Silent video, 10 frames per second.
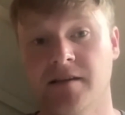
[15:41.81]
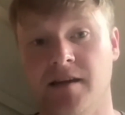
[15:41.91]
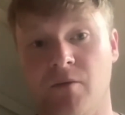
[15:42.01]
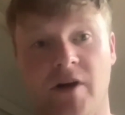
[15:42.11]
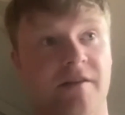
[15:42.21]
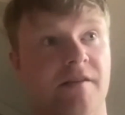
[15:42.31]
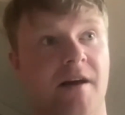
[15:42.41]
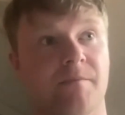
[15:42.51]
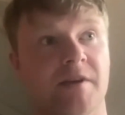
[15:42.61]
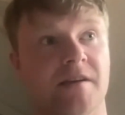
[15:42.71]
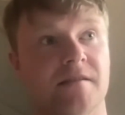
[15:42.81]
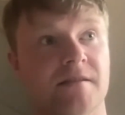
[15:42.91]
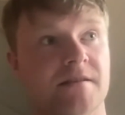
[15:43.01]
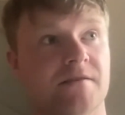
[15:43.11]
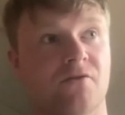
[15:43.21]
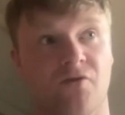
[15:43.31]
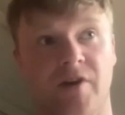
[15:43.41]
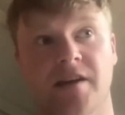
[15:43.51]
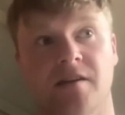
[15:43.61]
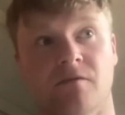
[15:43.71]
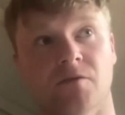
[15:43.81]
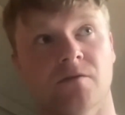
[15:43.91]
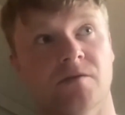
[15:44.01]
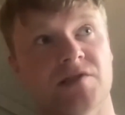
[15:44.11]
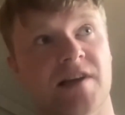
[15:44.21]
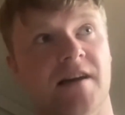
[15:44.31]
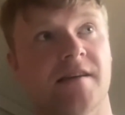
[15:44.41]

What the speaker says: And whether that be creating rules that,